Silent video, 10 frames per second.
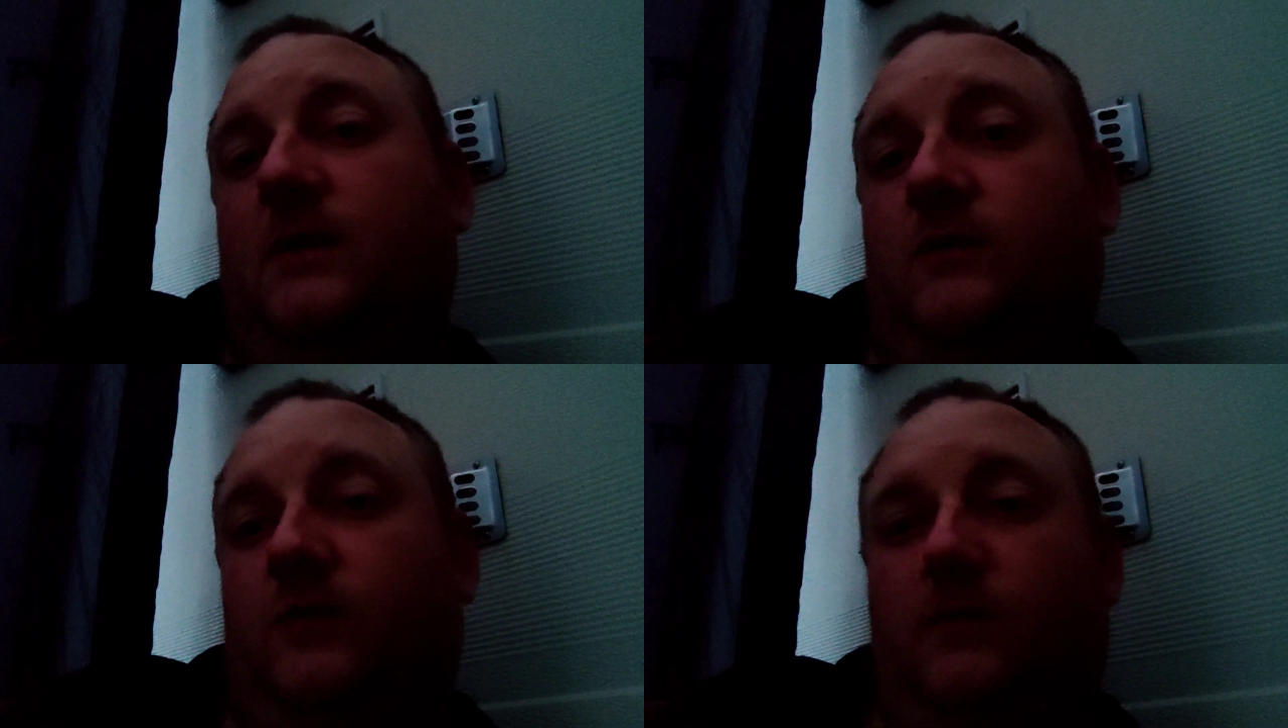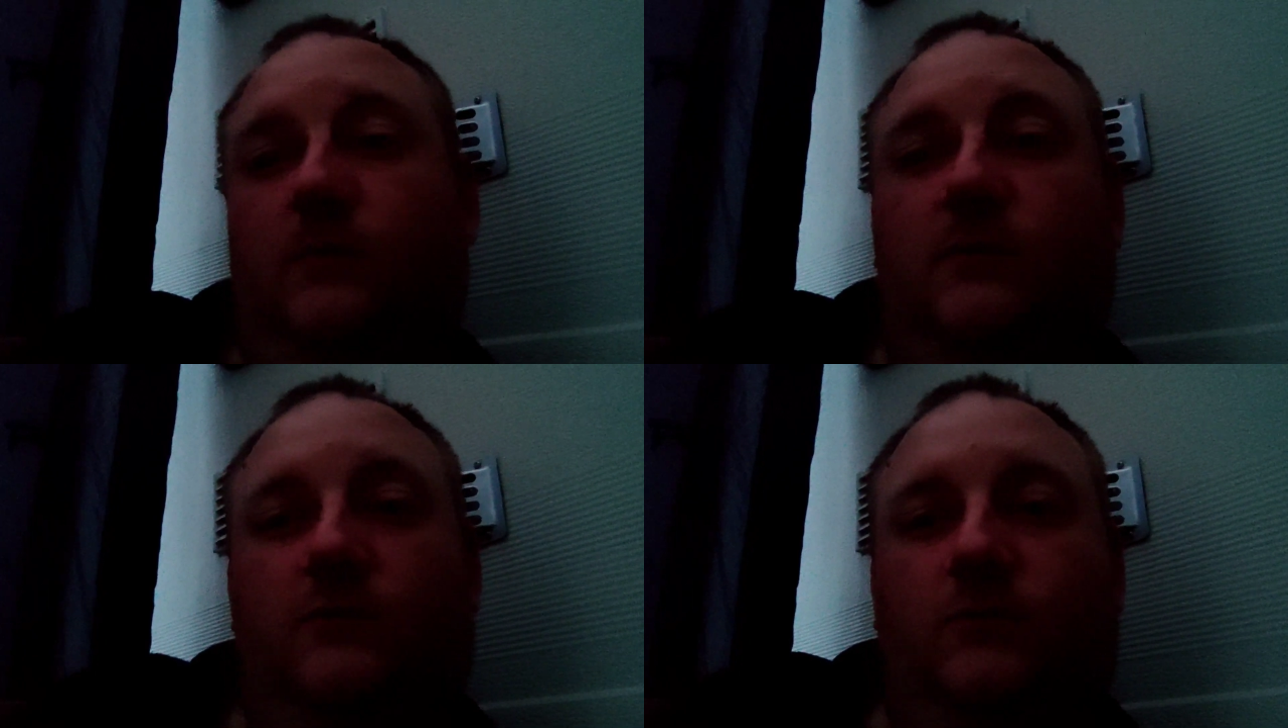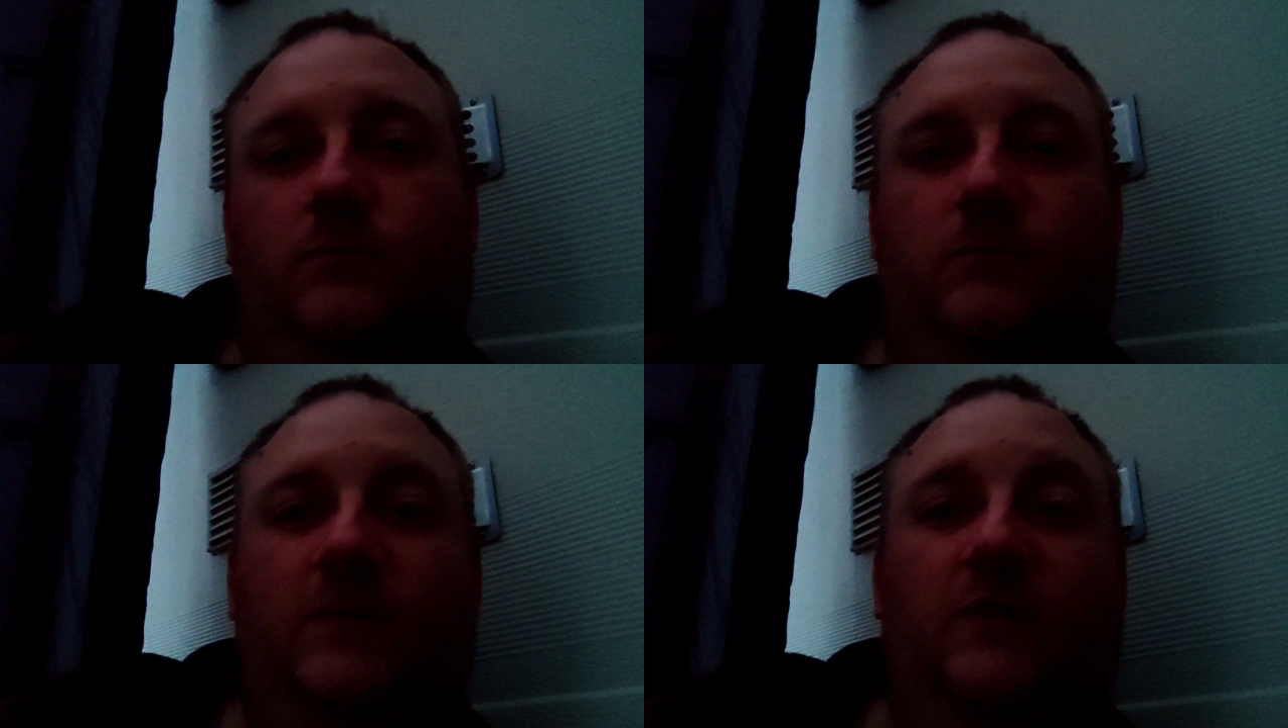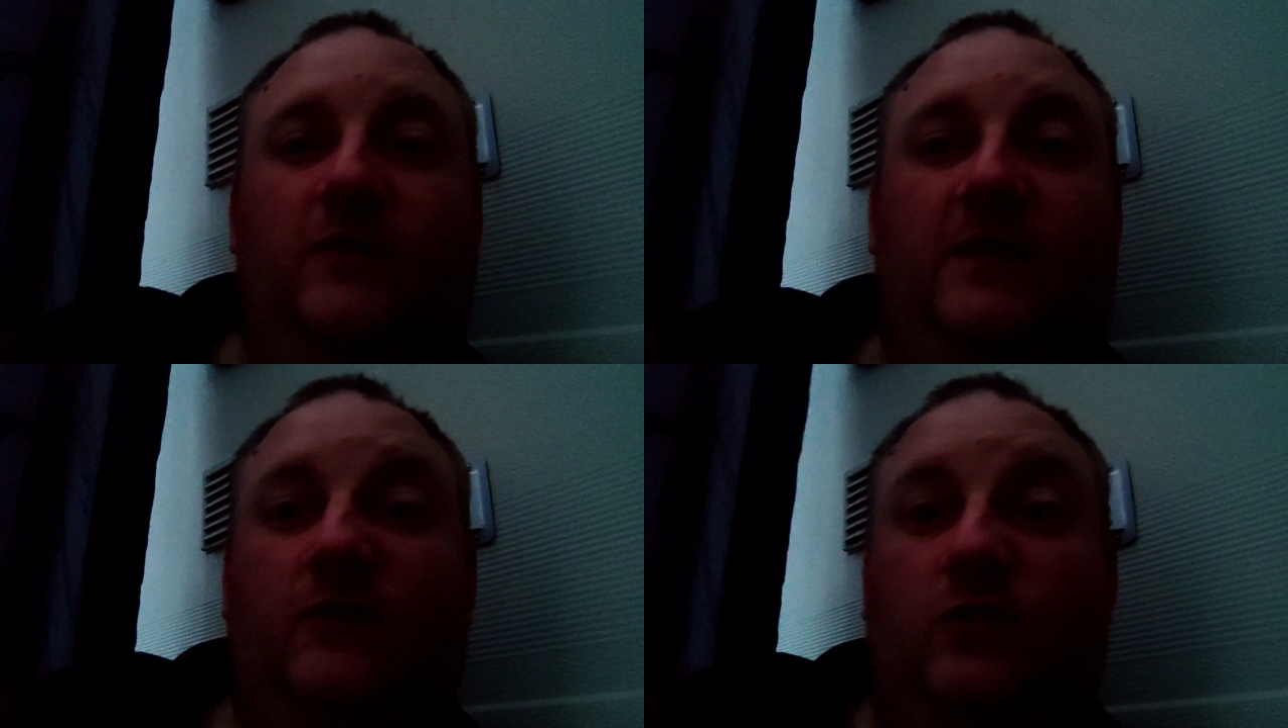because otherwise eventually
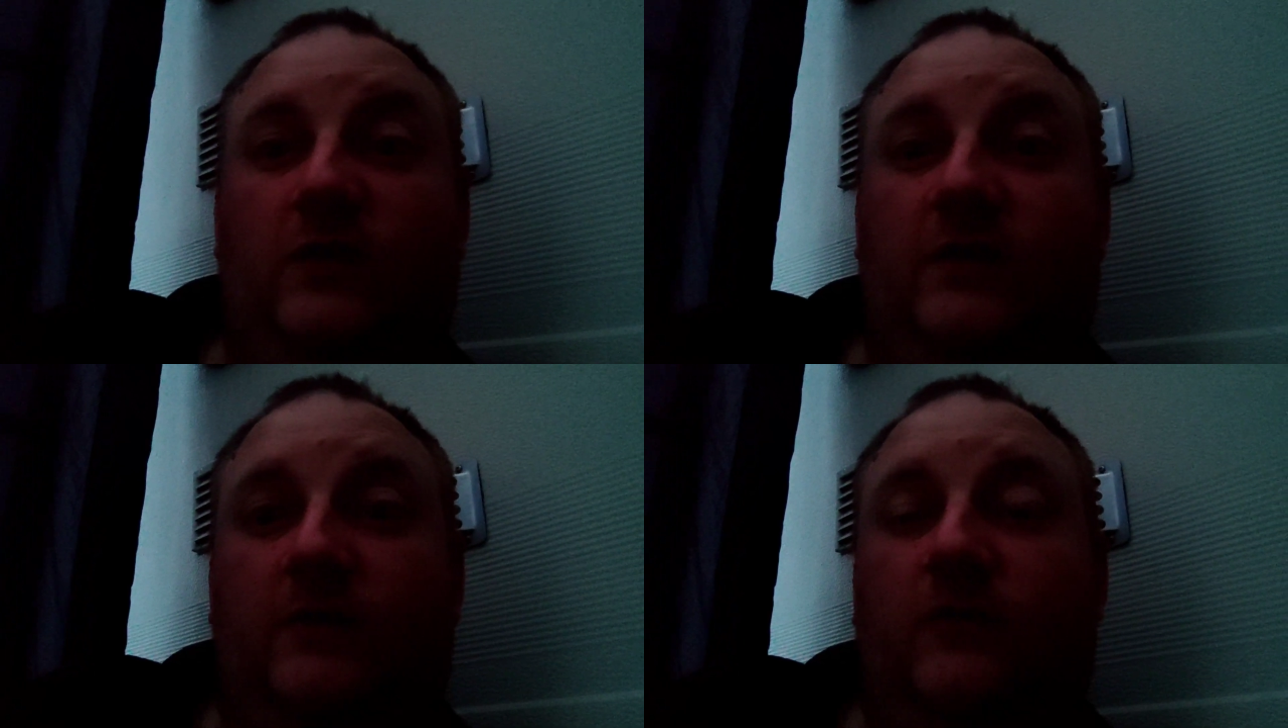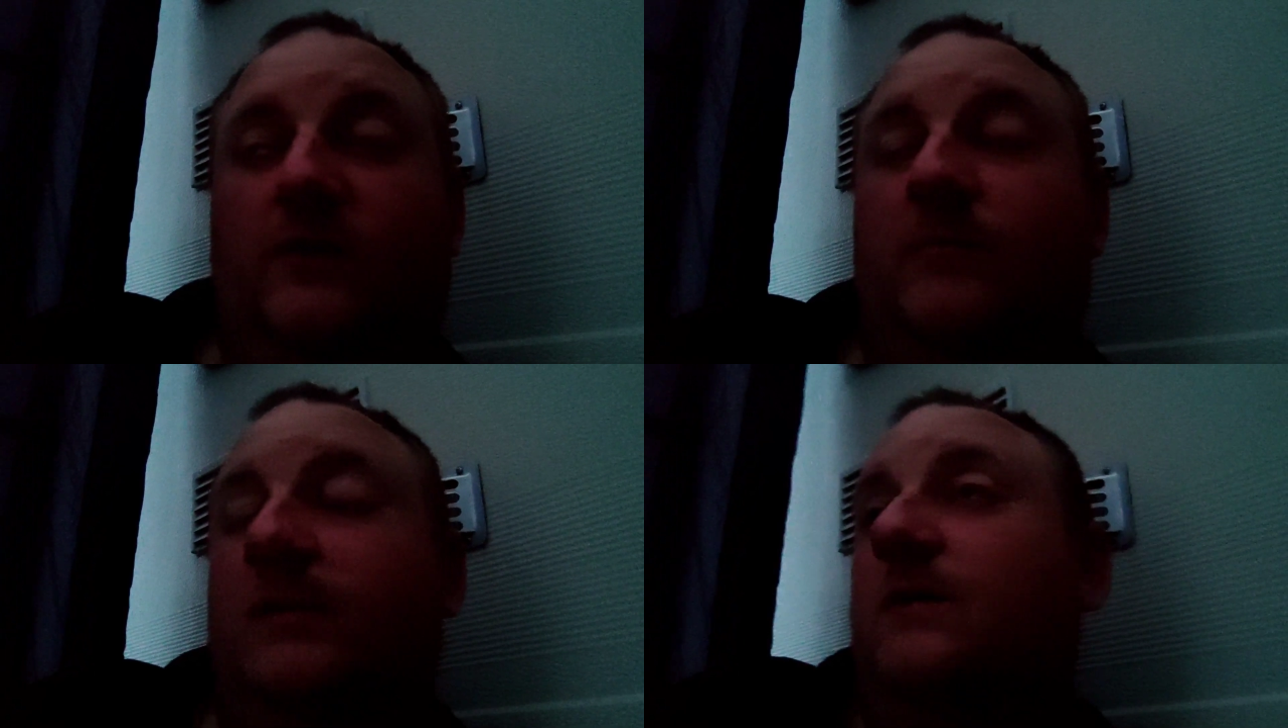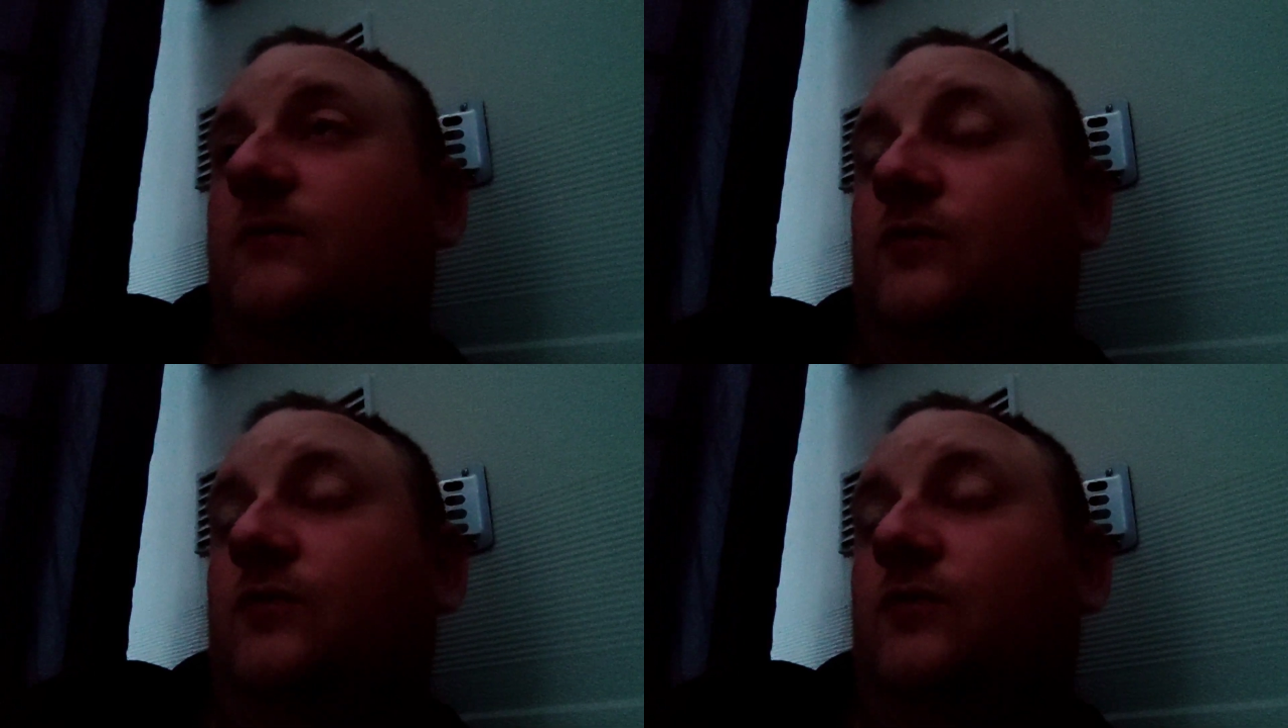that's going to end up snapping off.